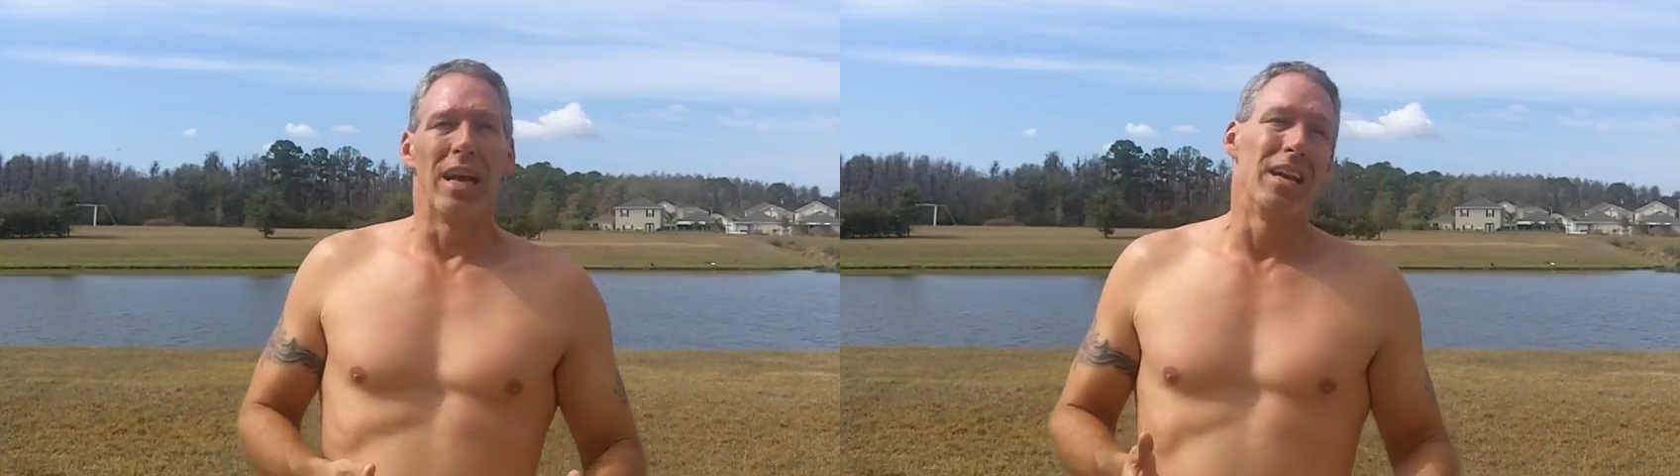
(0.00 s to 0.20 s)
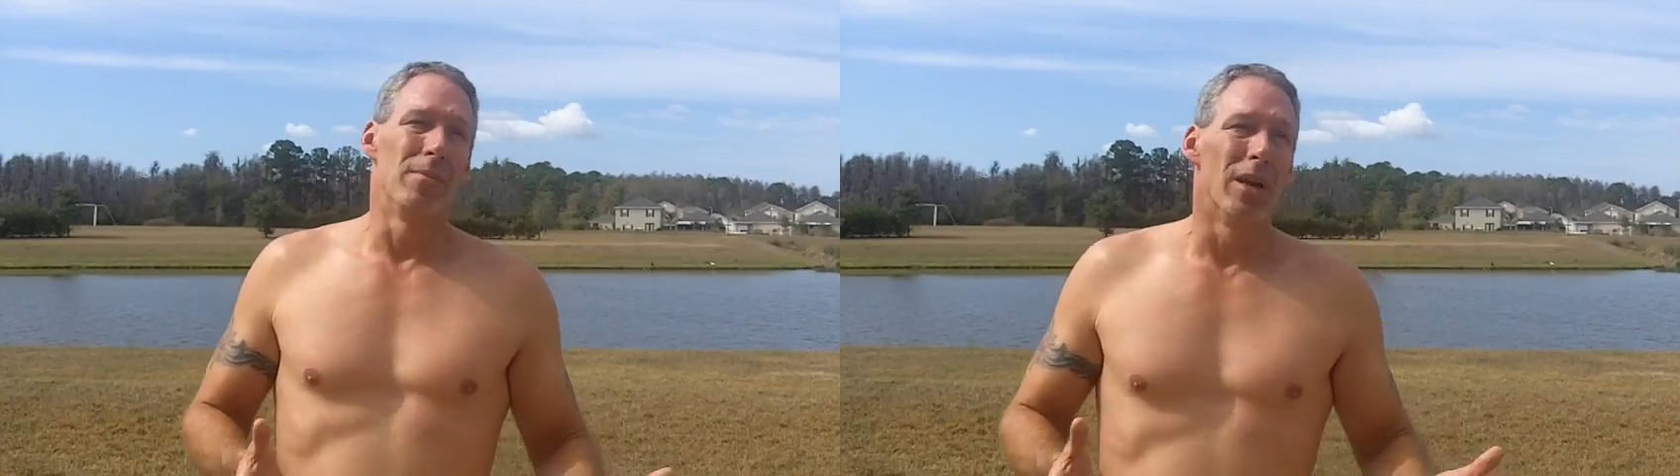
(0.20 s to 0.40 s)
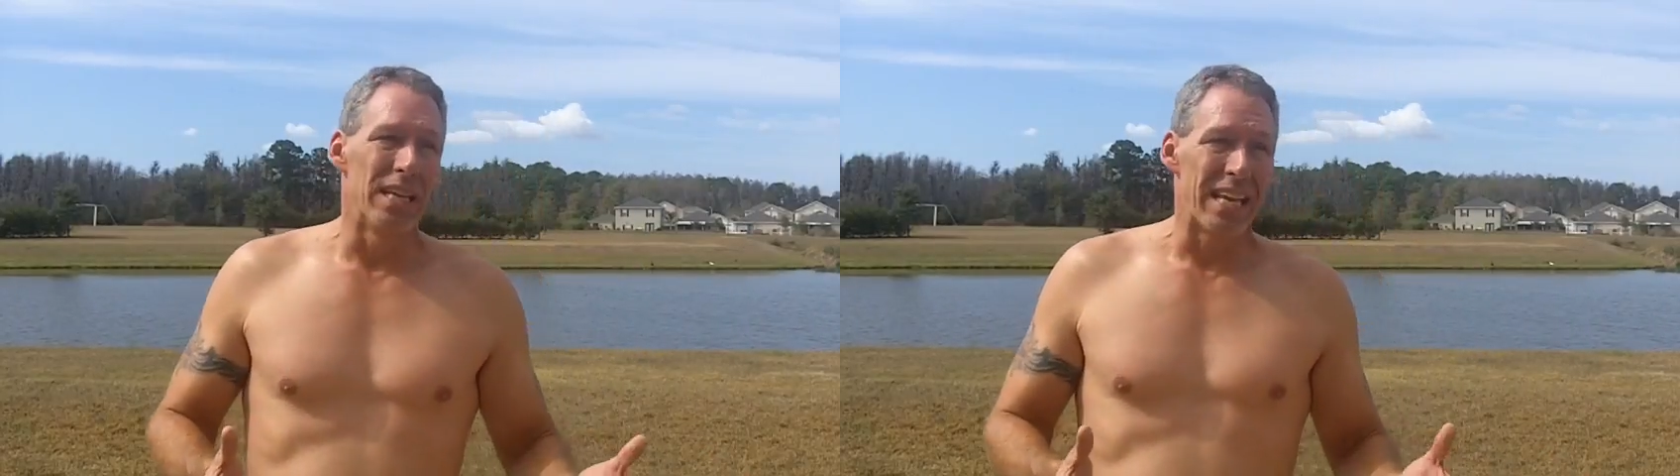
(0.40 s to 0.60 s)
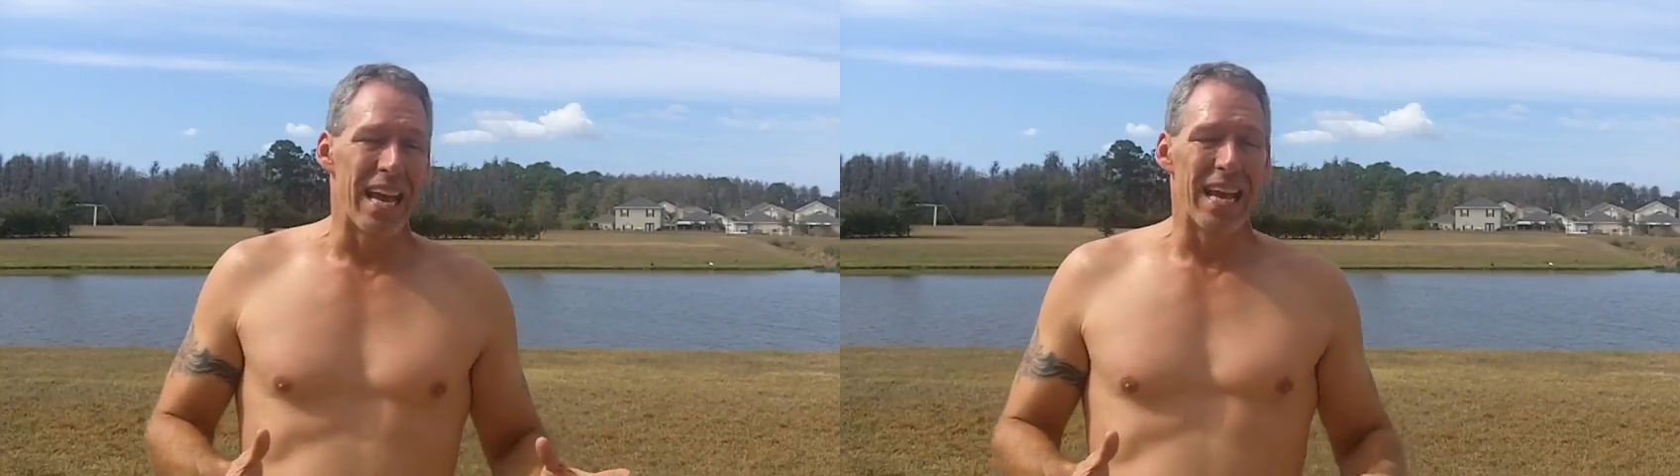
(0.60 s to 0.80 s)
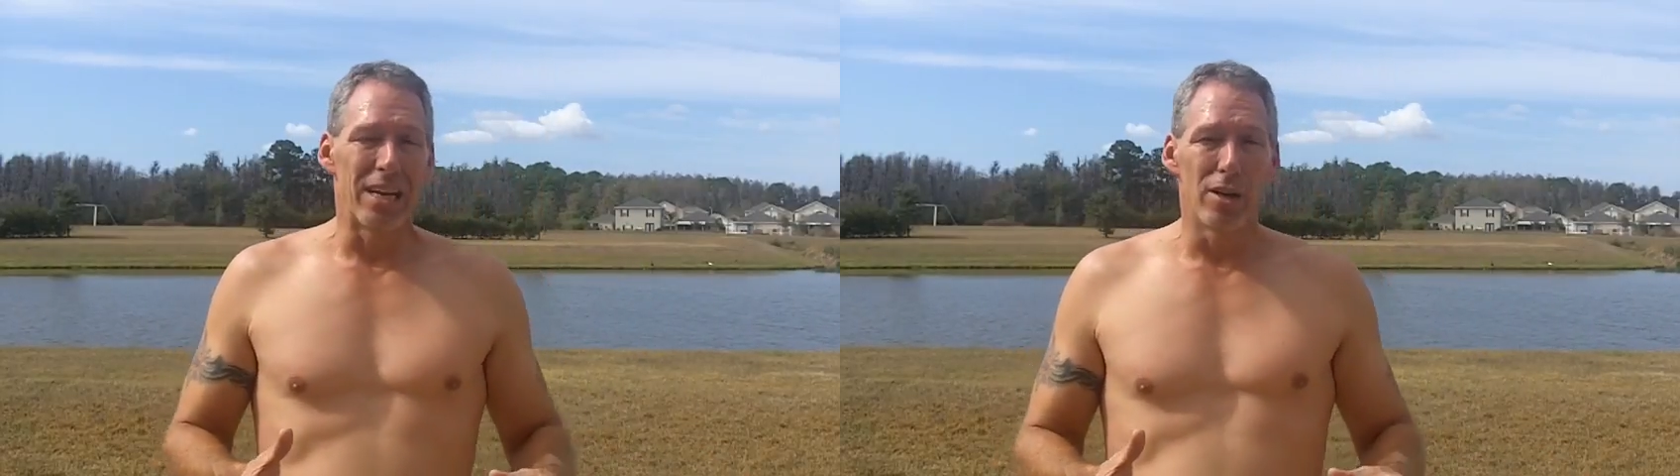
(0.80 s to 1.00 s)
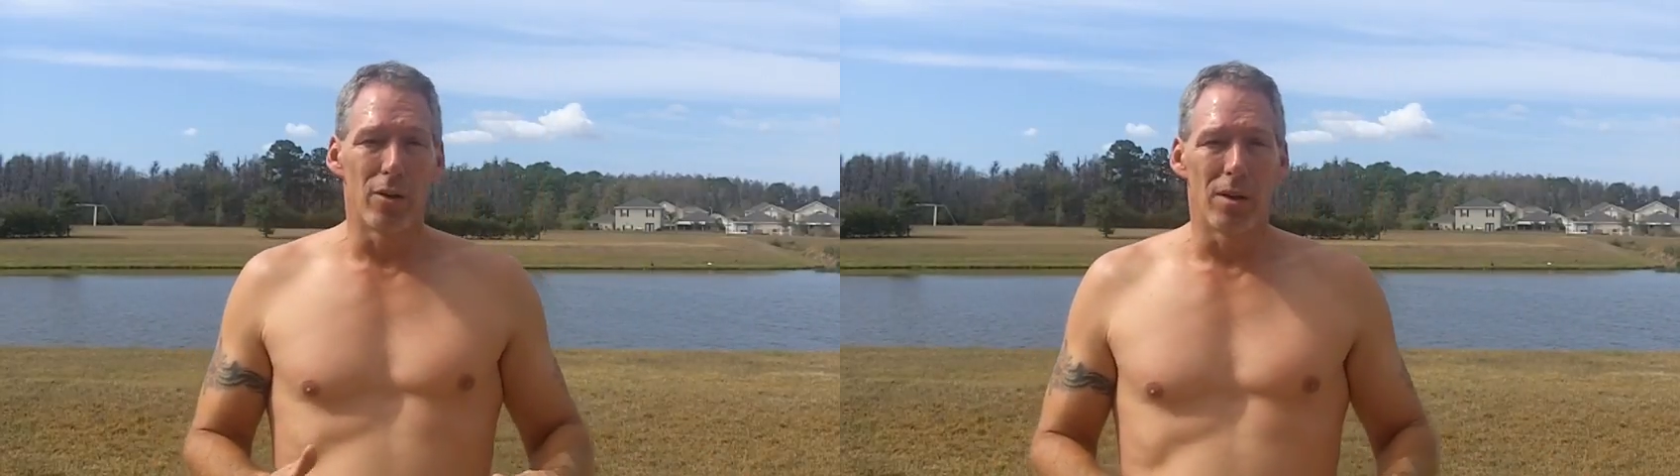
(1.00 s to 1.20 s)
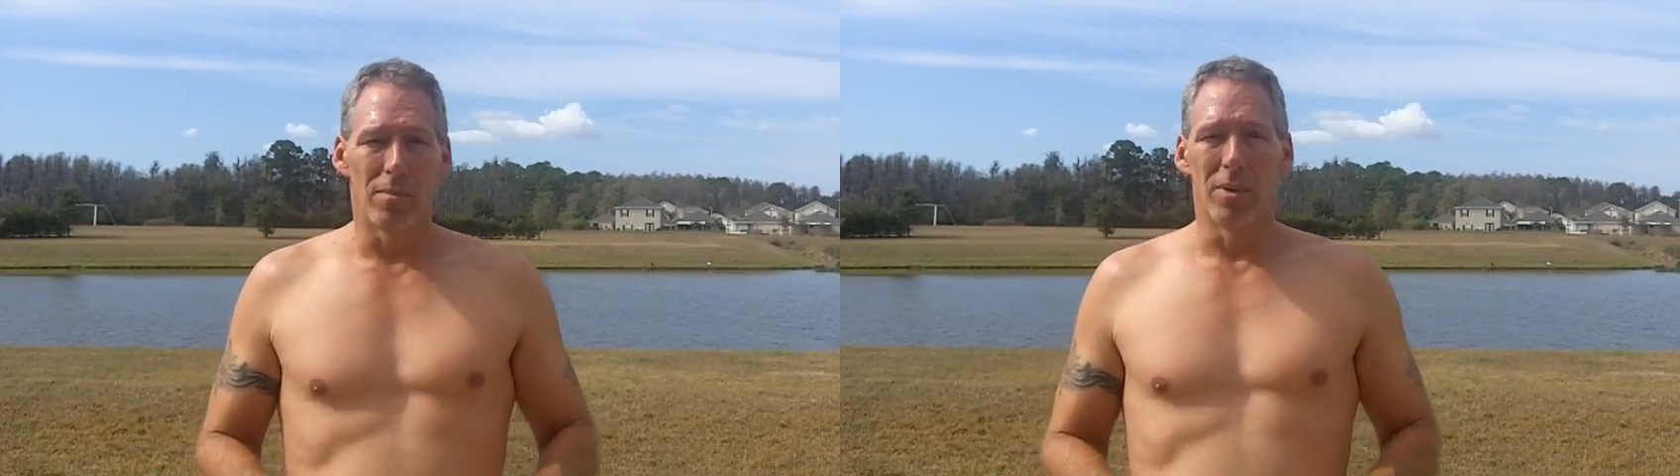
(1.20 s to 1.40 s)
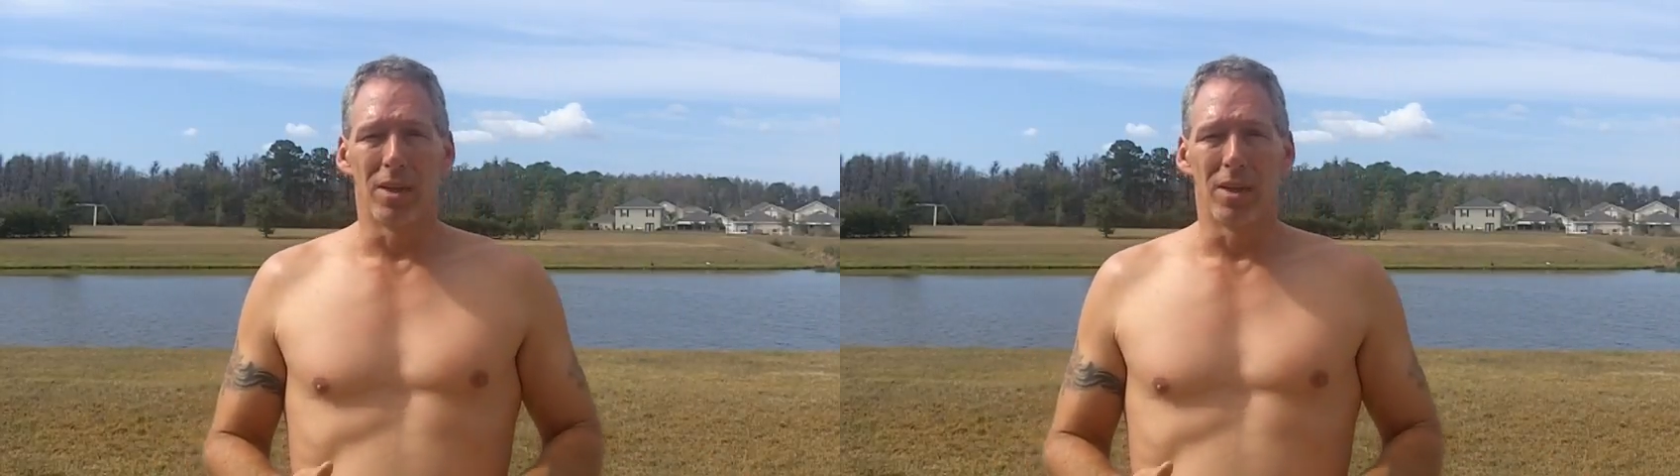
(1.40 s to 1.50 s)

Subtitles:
Anybody can do it,